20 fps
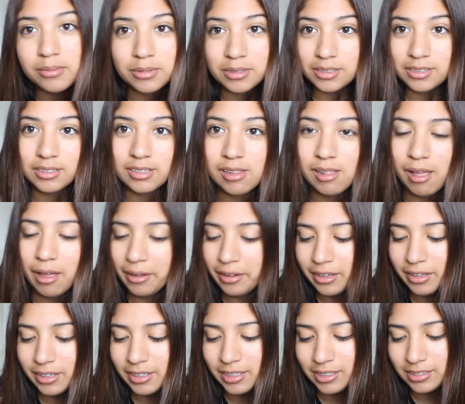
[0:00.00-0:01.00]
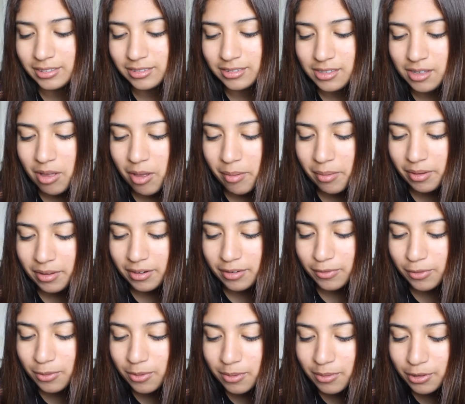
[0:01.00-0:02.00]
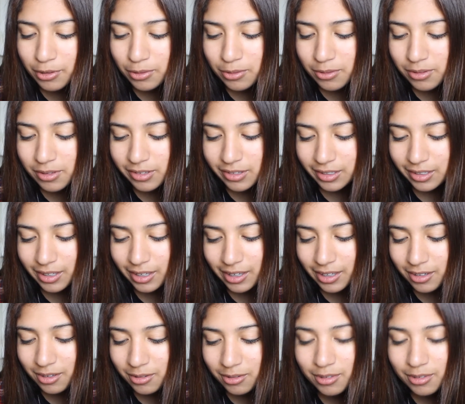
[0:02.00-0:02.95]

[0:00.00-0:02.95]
but I can't. I mean, if you want me to do this again,